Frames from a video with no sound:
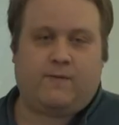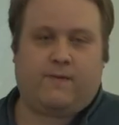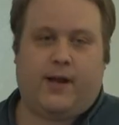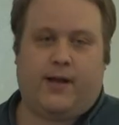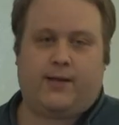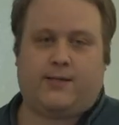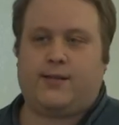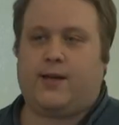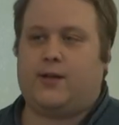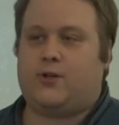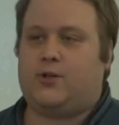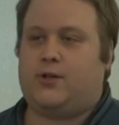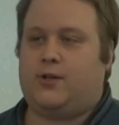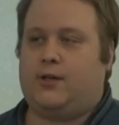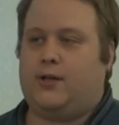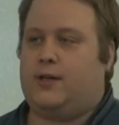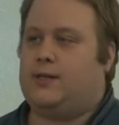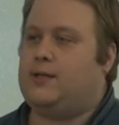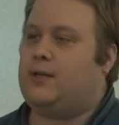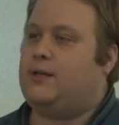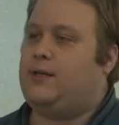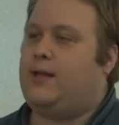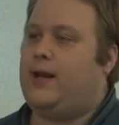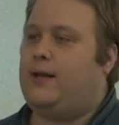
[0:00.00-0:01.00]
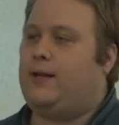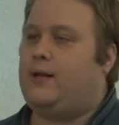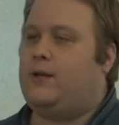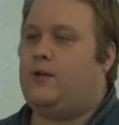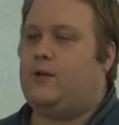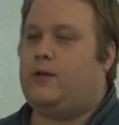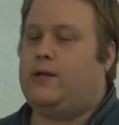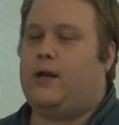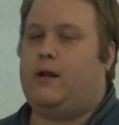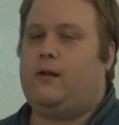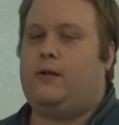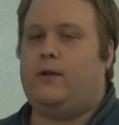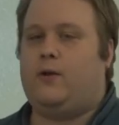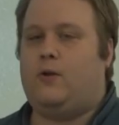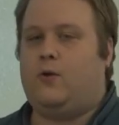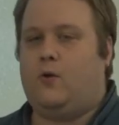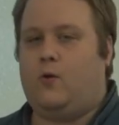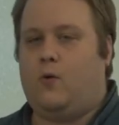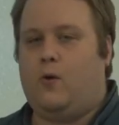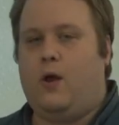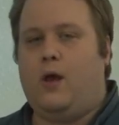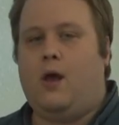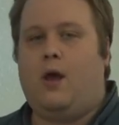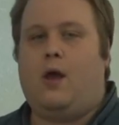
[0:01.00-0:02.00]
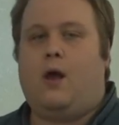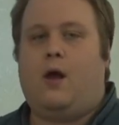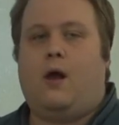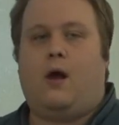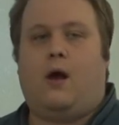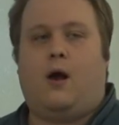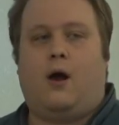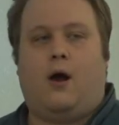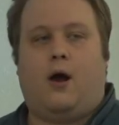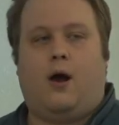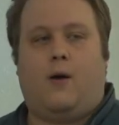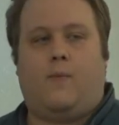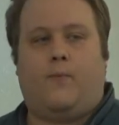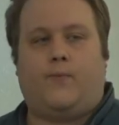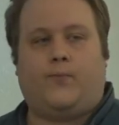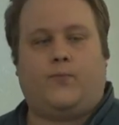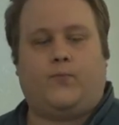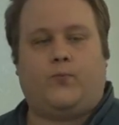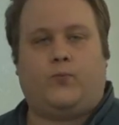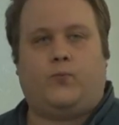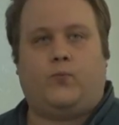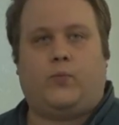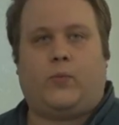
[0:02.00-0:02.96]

of light section is intended to tell you um,